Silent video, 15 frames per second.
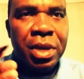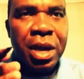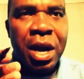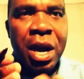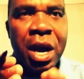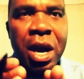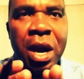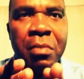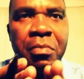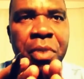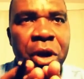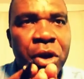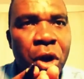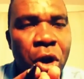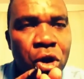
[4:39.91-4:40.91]
uh,
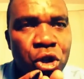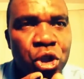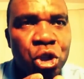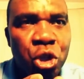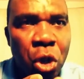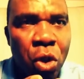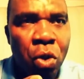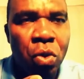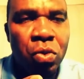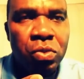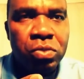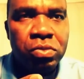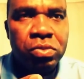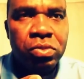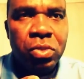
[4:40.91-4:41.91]
but also
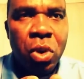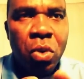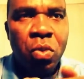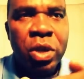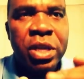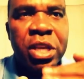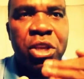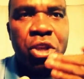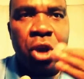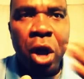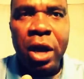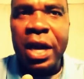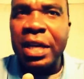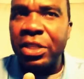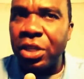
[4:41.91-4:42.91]
with the
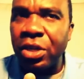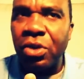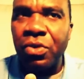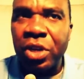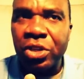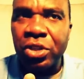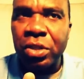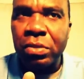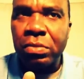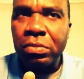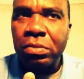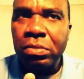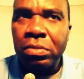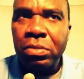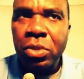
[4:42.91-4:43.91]
younger generation.
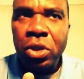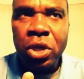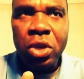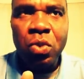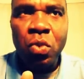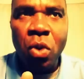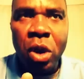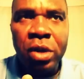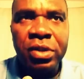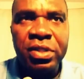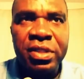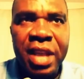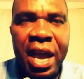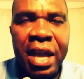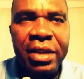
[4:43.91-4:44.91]
He
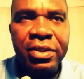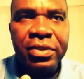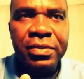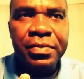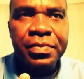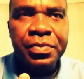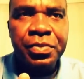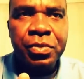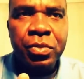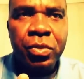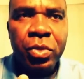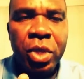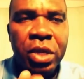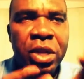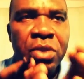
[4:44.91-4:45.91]
wants that.
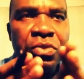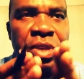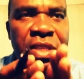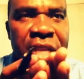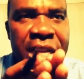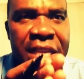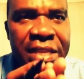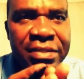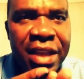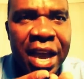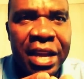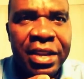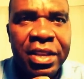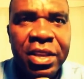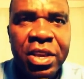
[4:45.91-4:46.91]
The reason is
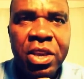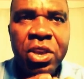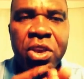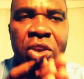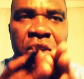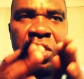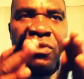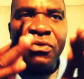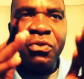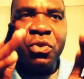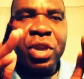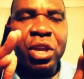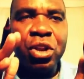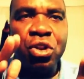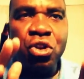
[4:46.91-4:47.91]
that if
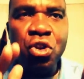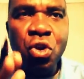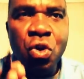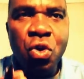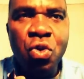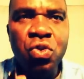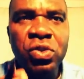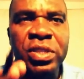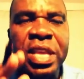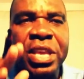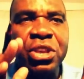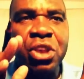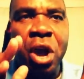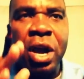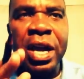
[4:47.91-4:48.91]
we lose the
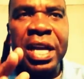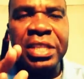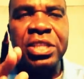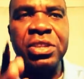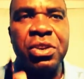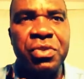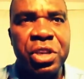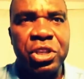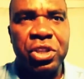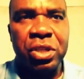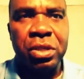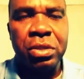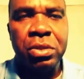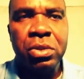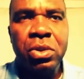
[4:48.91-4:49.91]
younger
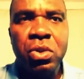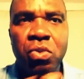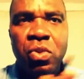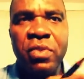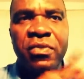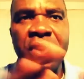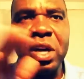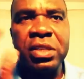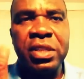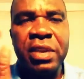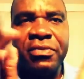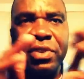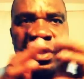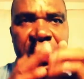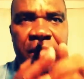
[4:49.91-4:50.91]
generation, we've lost
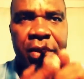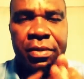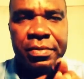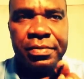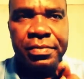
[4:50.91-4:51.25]
everything.